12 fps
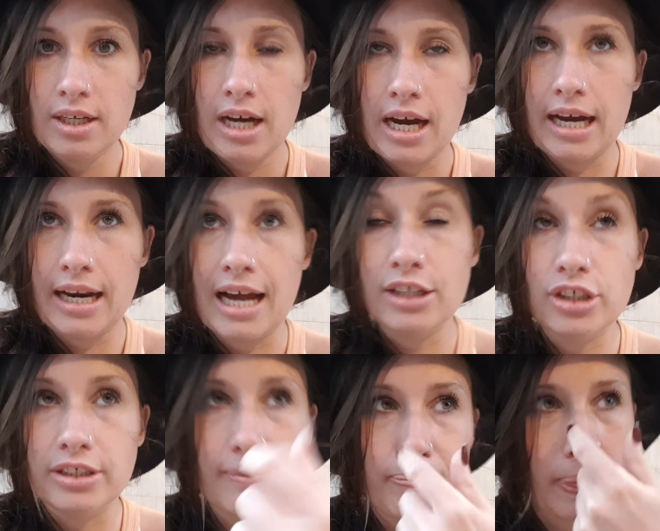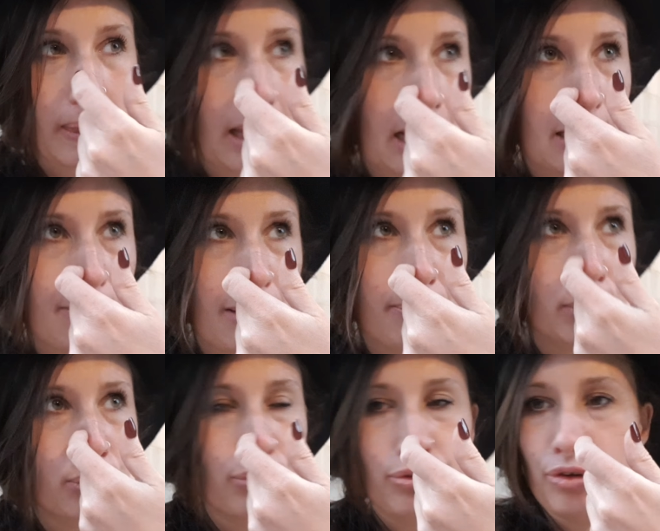And actually, I remember
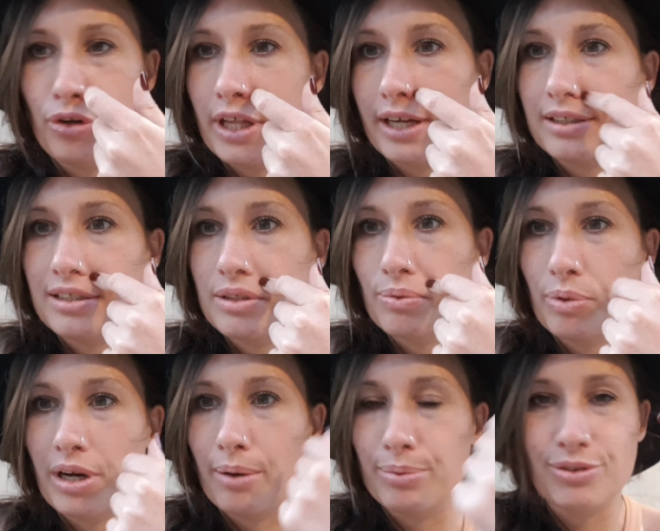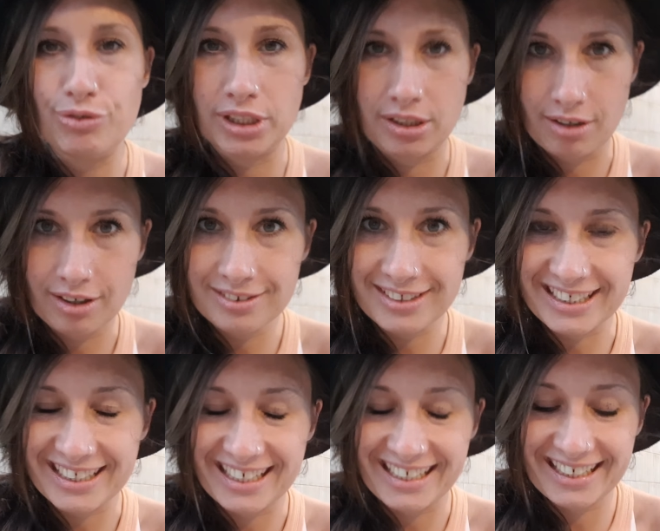going through this when I was really young. Like,
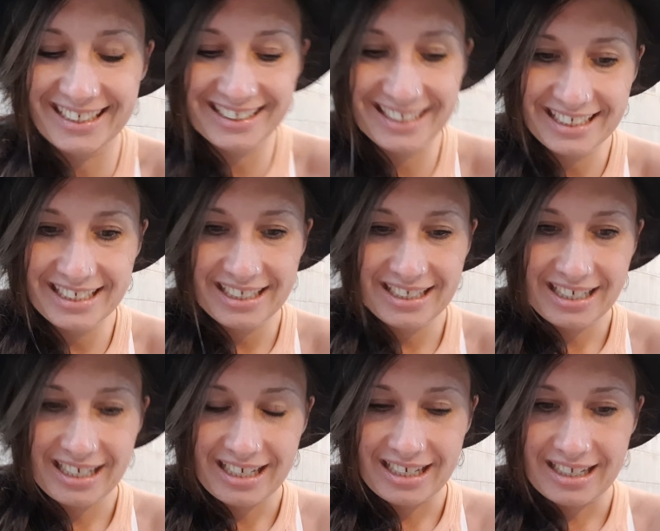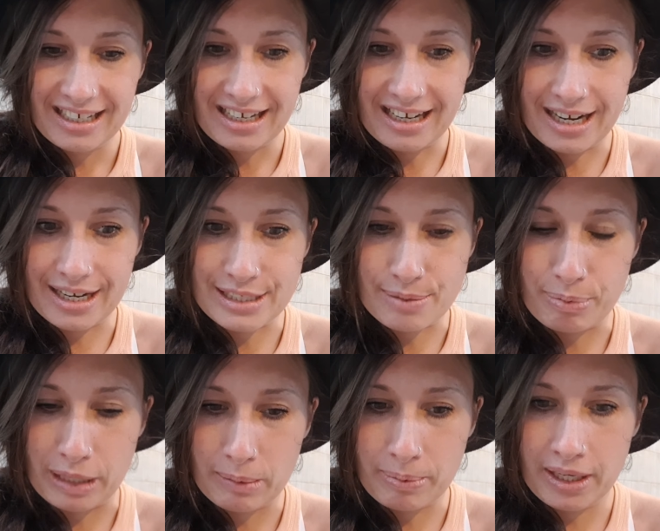as a
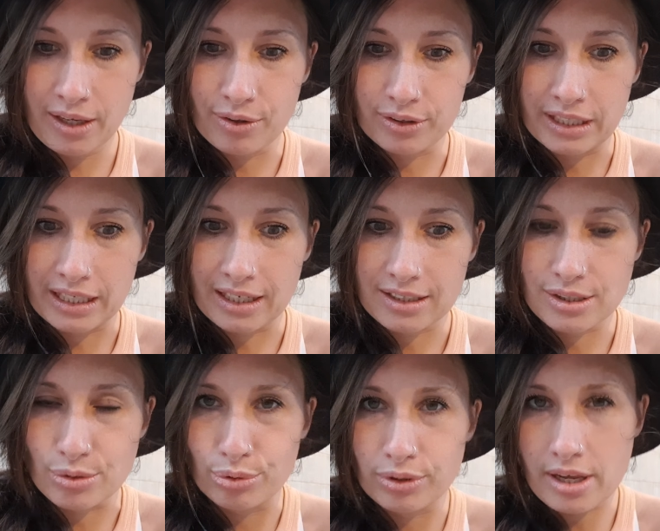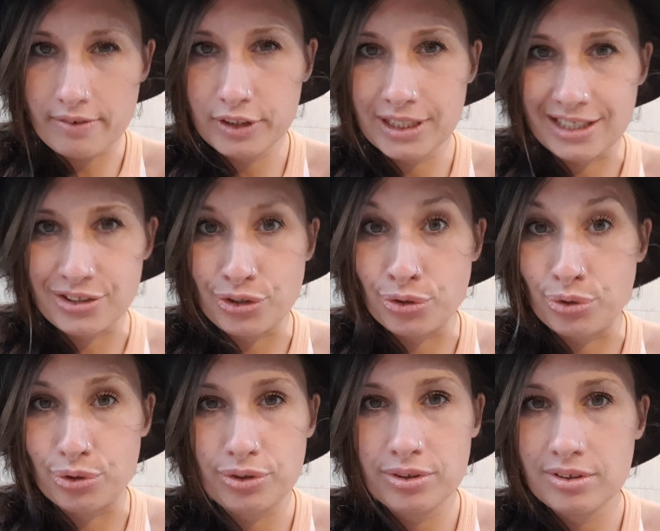baby, on like a soul level, I
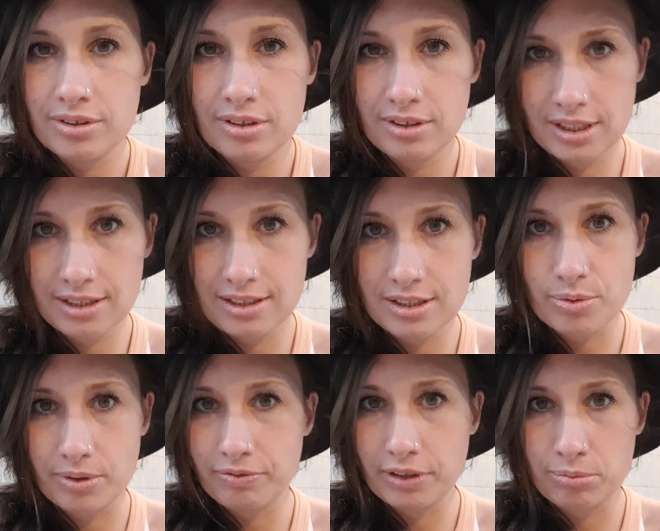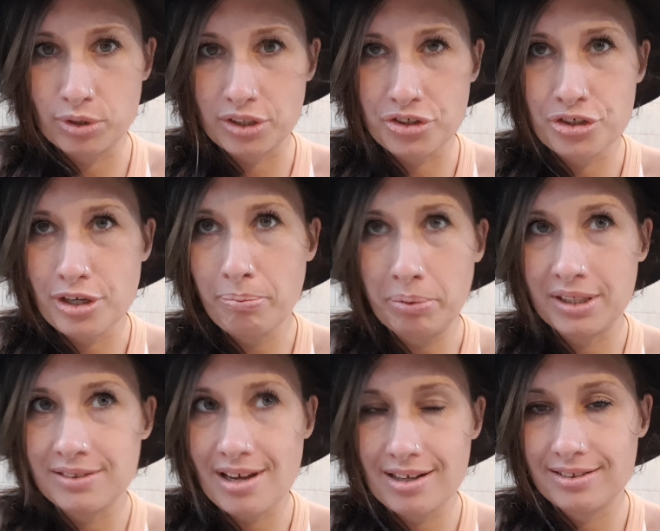knew the twin flame relationship,
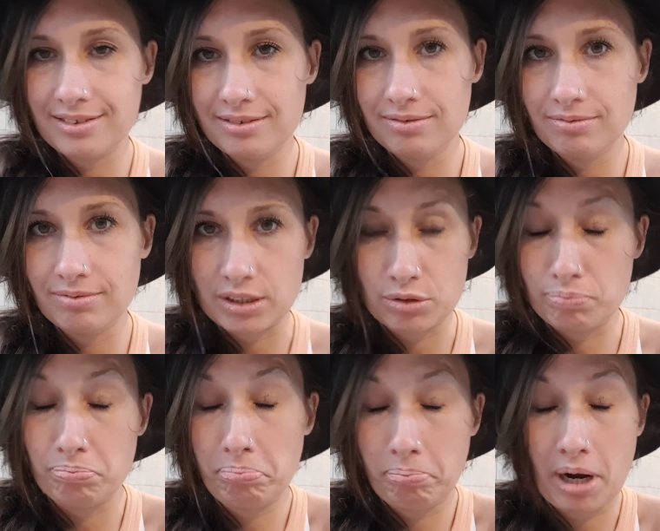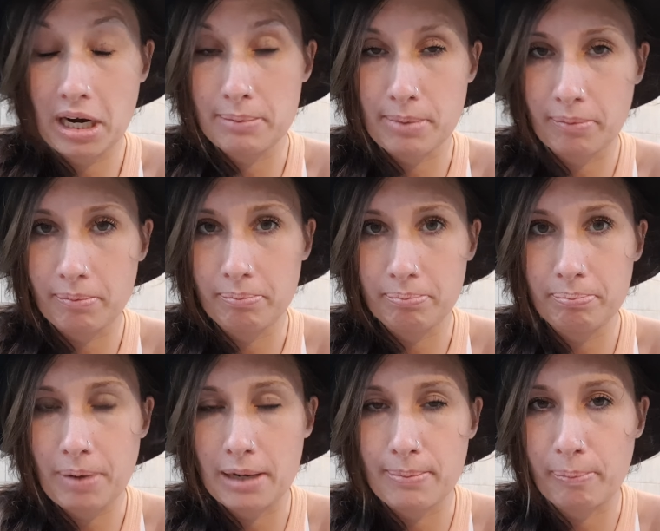because that's part of my